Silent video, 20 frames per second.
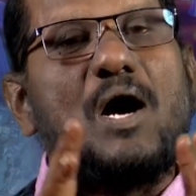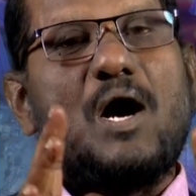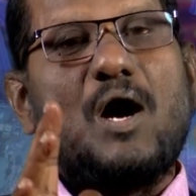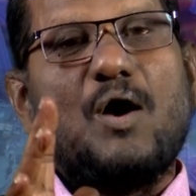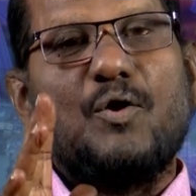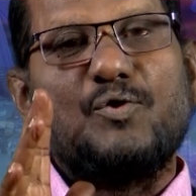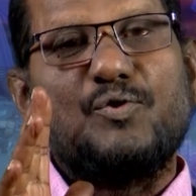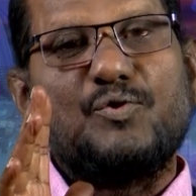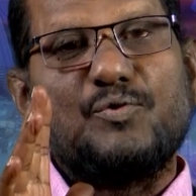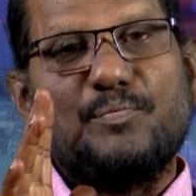
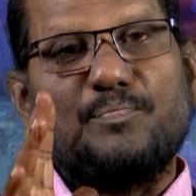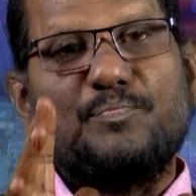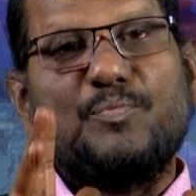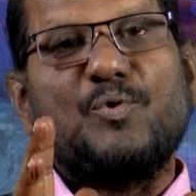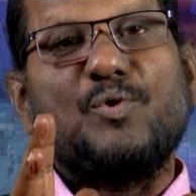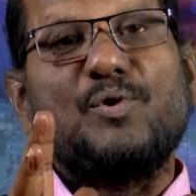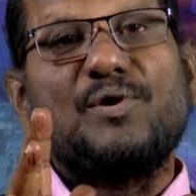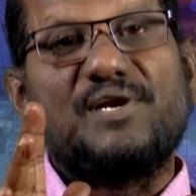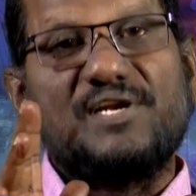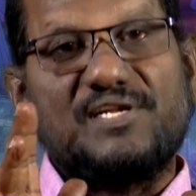How to
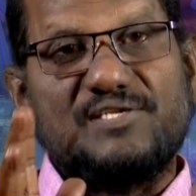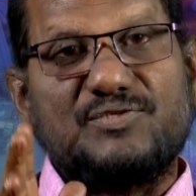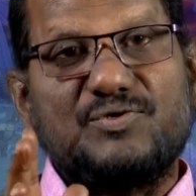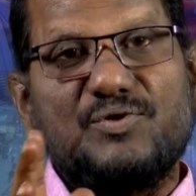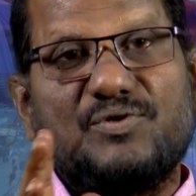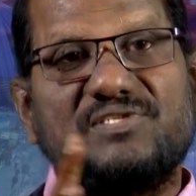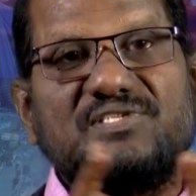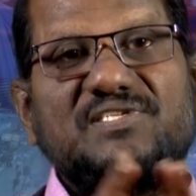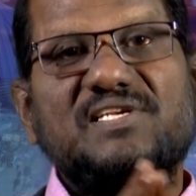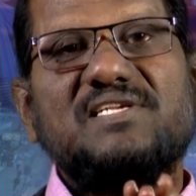pool
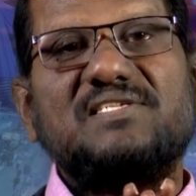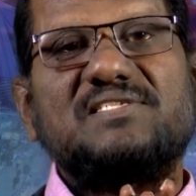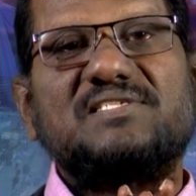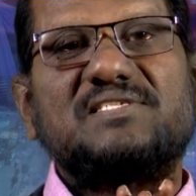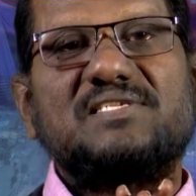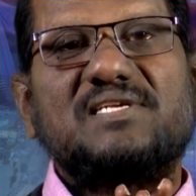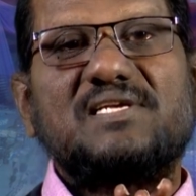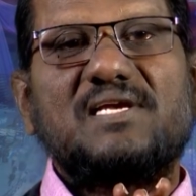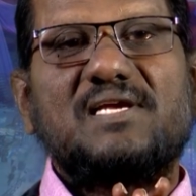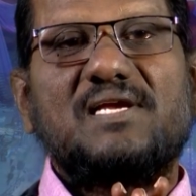
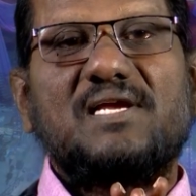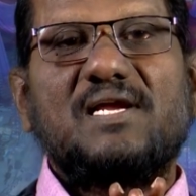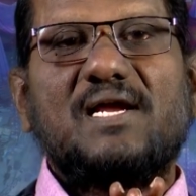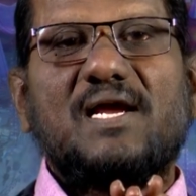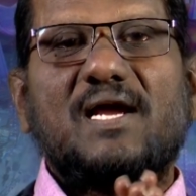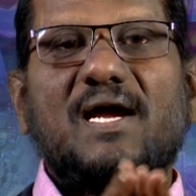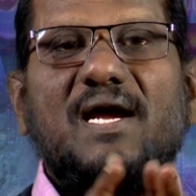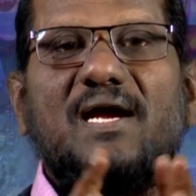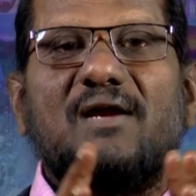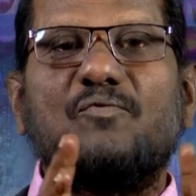resources?
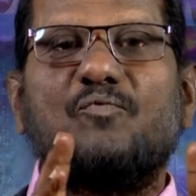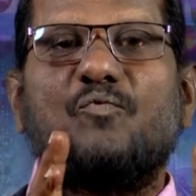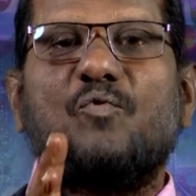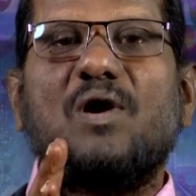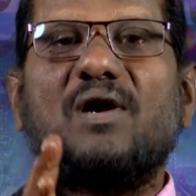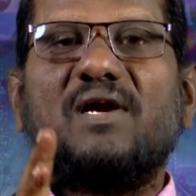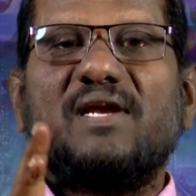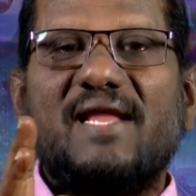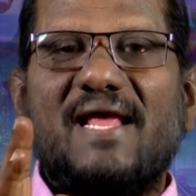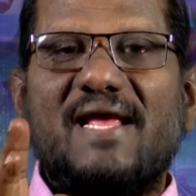and
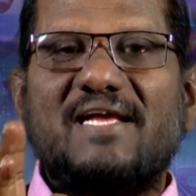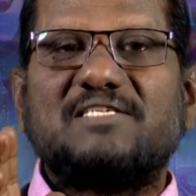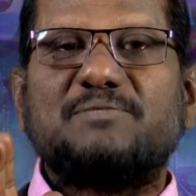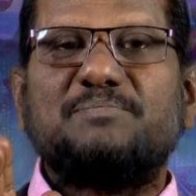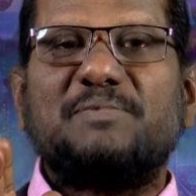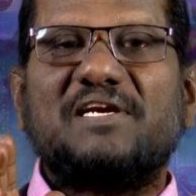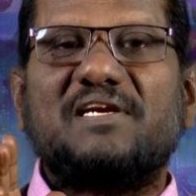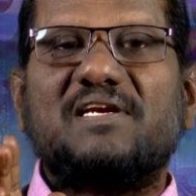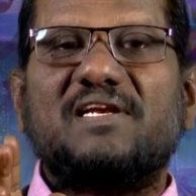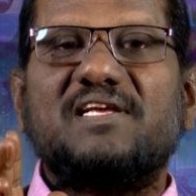what
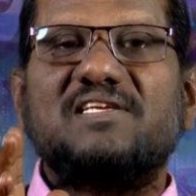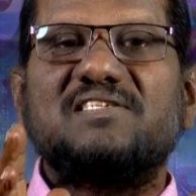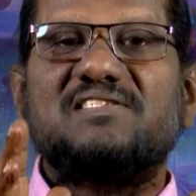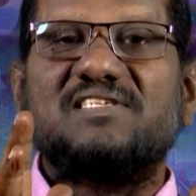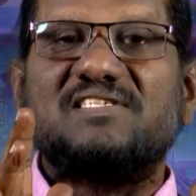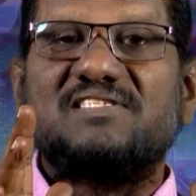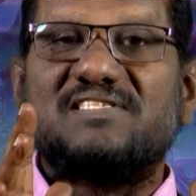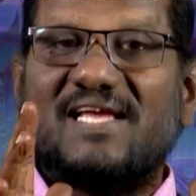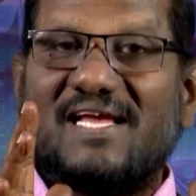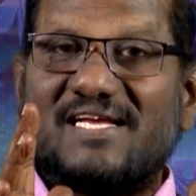expertise
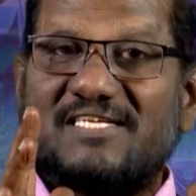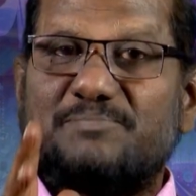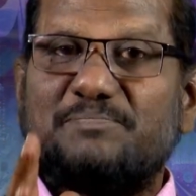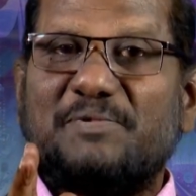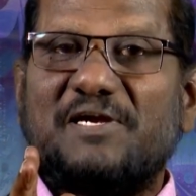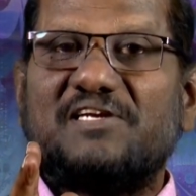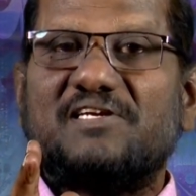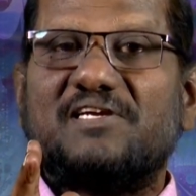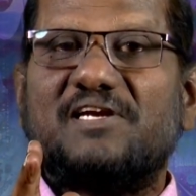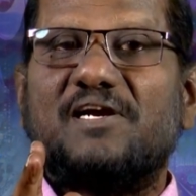is
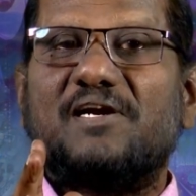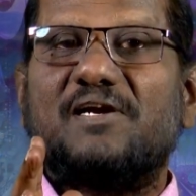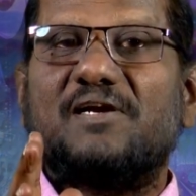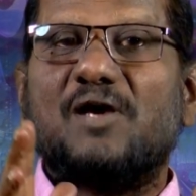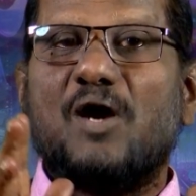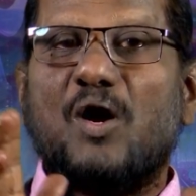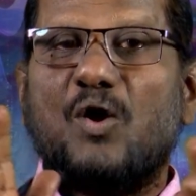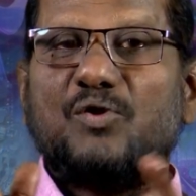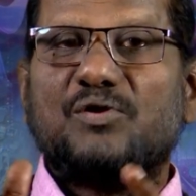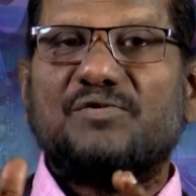
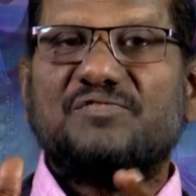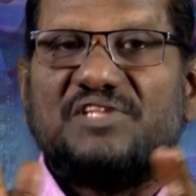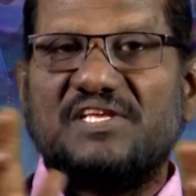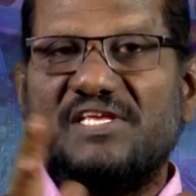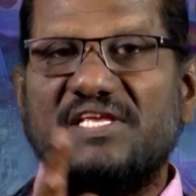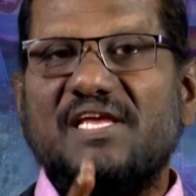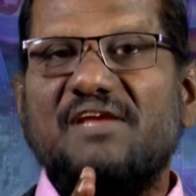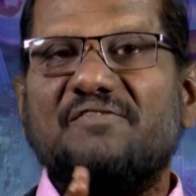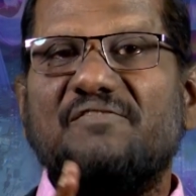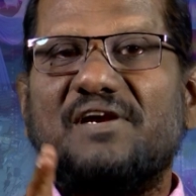expected out of the
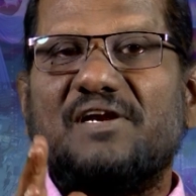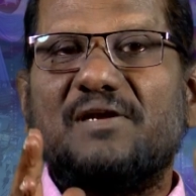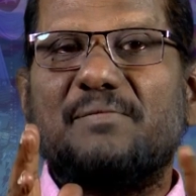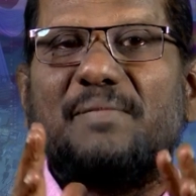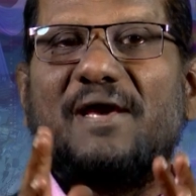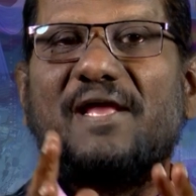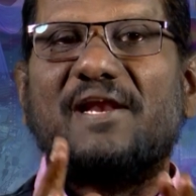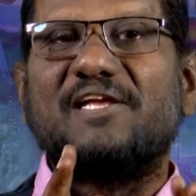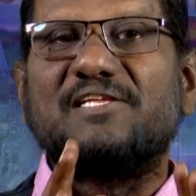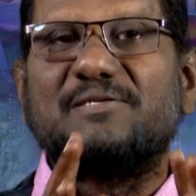event
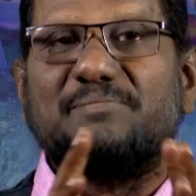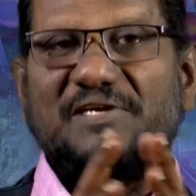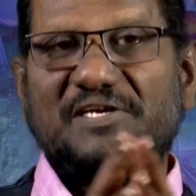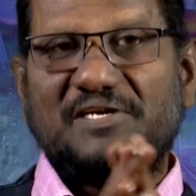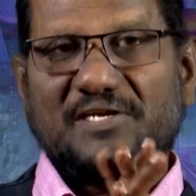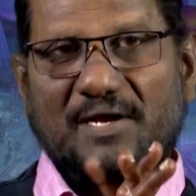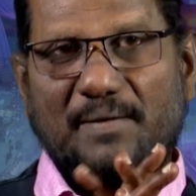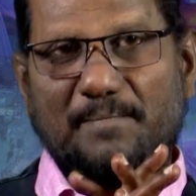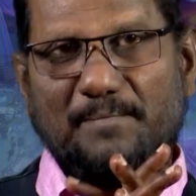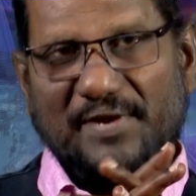
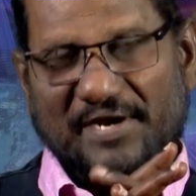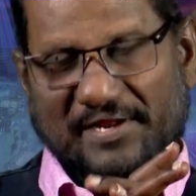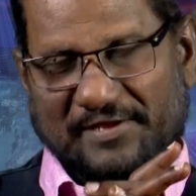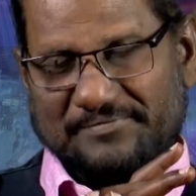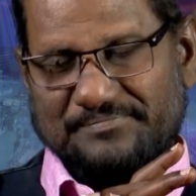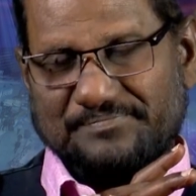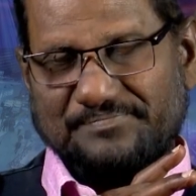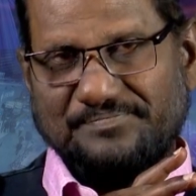management company.